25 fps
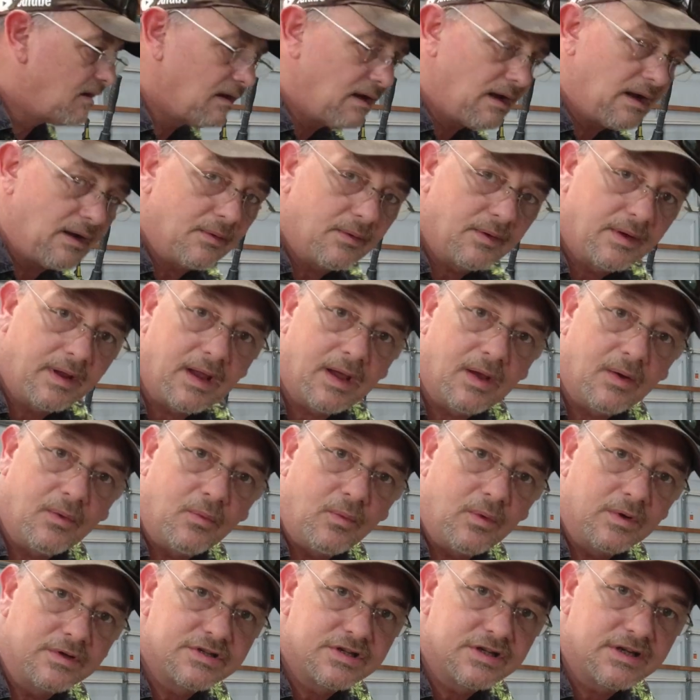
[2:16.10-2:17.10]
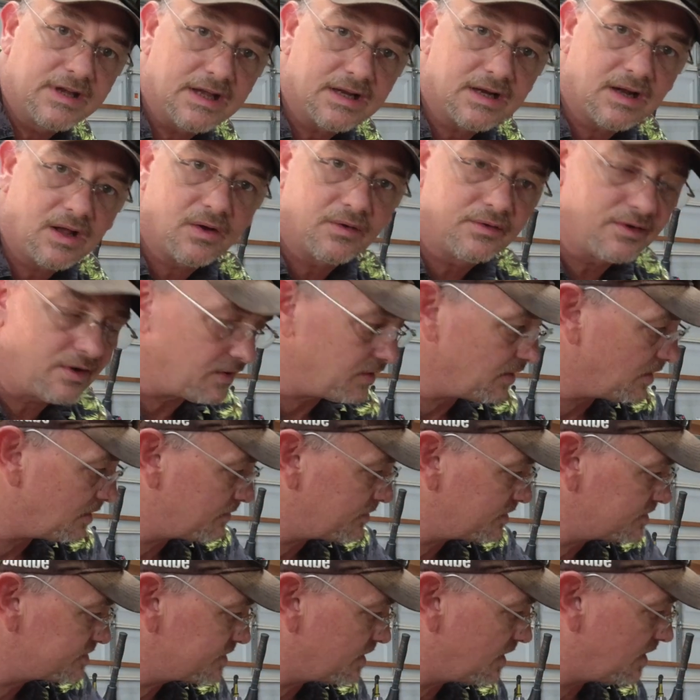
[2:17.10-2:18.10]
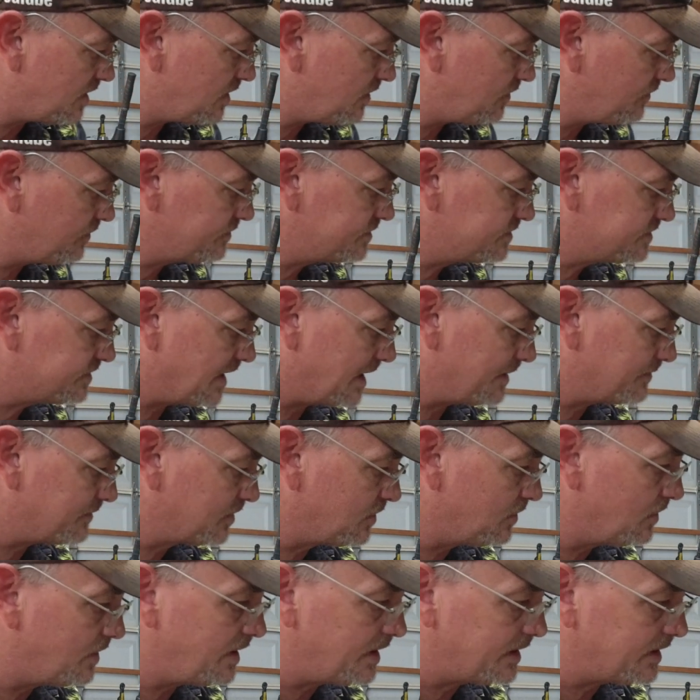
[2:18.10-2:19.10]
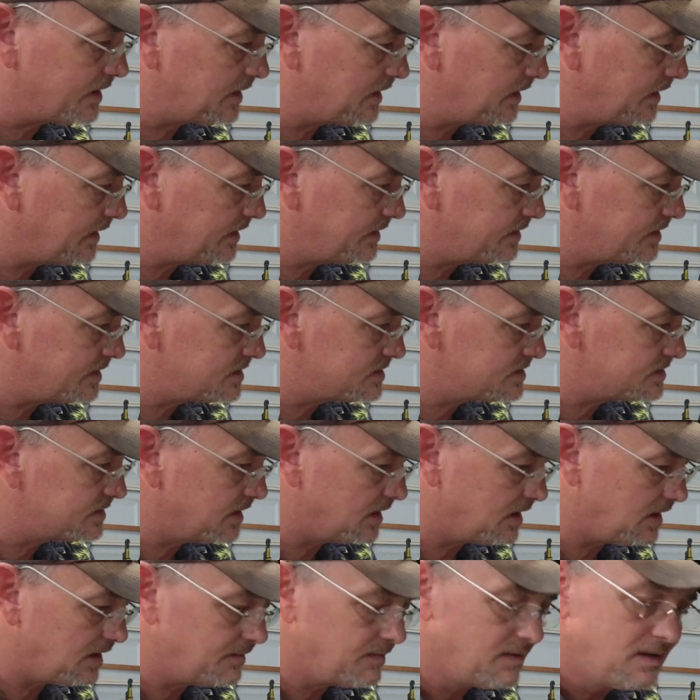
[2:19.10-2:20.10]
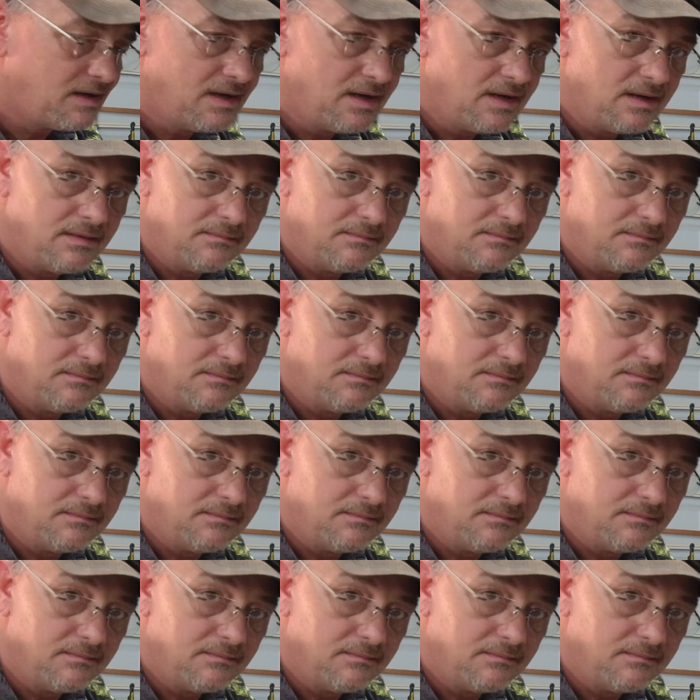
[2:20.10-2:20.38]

There we go. Once you get all your numbers off, it's time to go ahead and clean this up.